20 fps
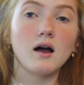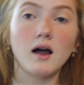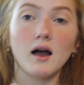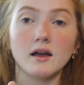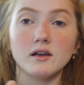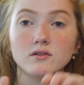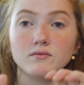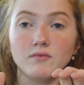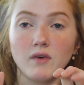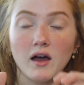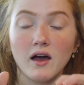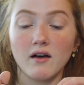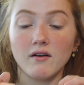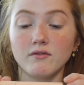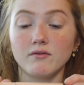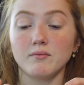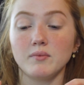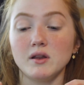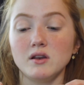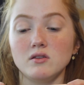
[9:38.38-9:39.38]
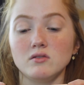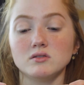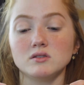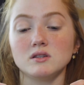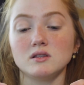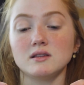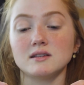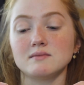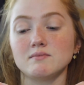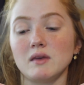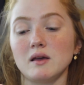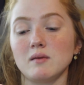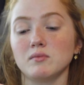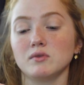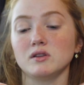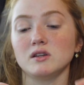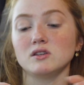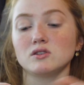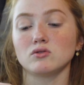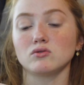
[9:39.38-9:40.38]
I have been using this
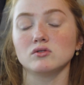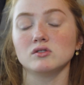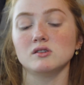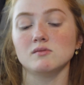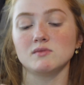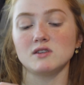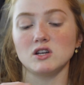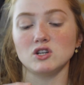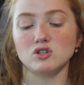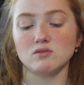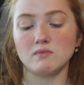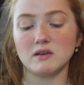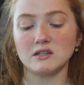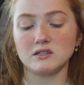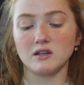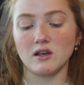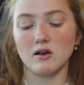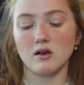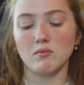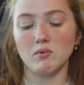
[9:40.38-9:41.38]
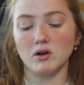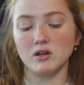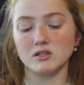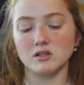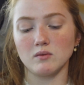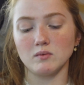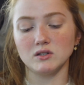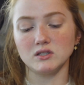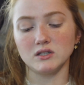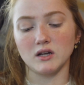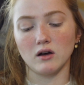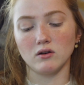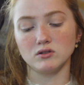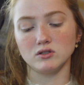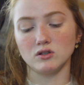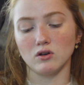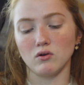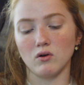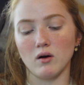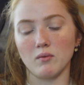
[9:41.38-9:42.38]
Maybelline Total Temptation mascara, but it's almost out,
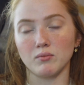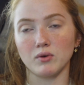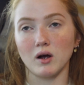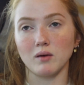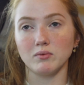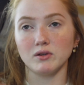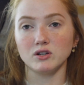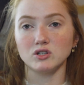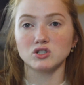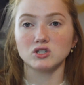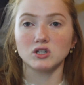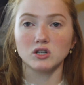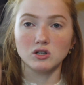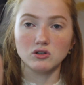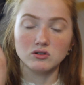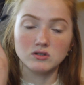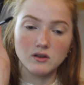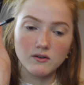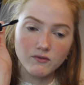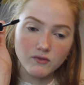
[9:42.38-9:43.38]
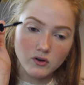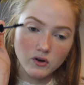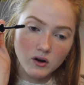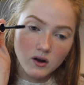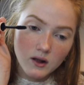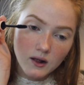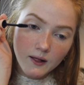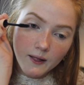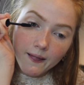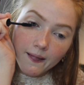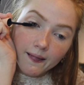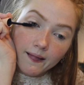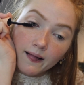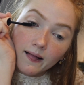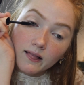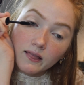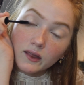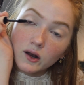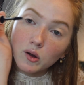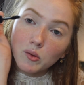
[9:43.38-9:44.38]
so I'm probably just going to use it for
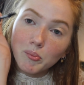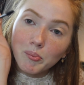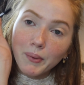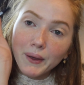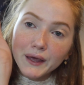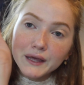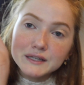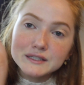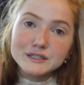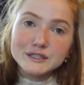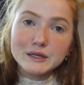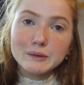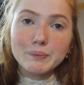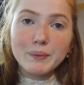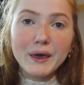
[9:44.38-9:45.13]
a little basey